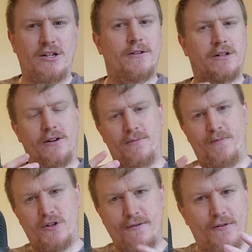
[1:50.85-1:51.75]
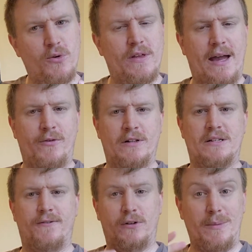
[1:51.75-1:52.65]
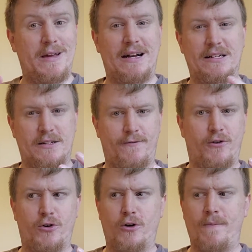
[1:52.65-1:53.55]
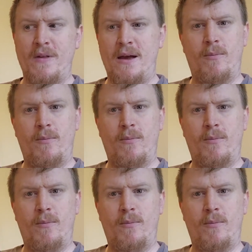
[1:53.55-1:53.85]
to view the evidence differently because of her